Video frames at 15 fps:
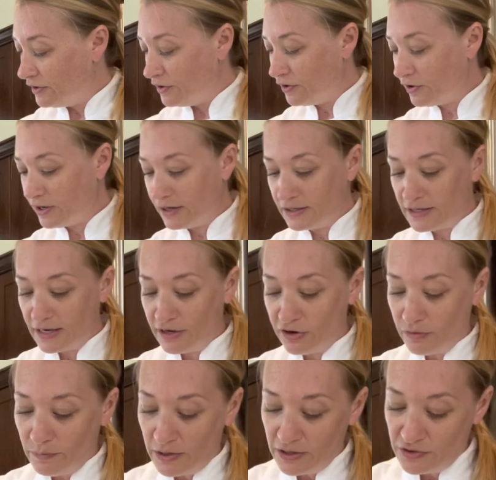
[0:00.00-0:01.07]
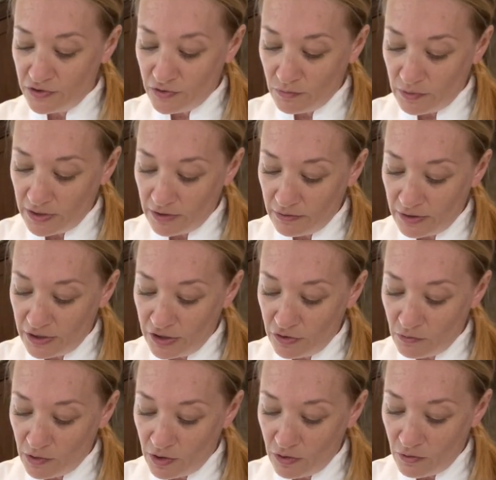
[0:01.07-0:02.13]
You're going to take your pastry wheel and
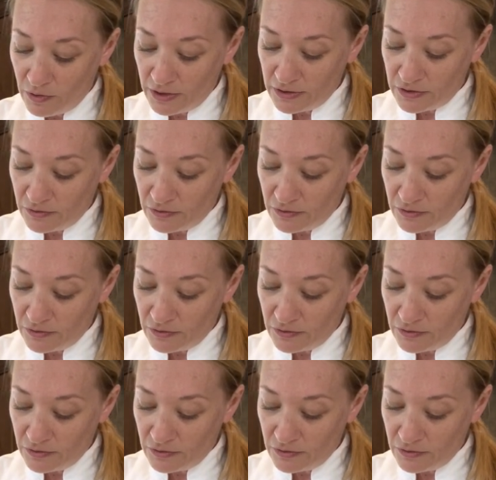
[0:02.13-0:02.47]
you are going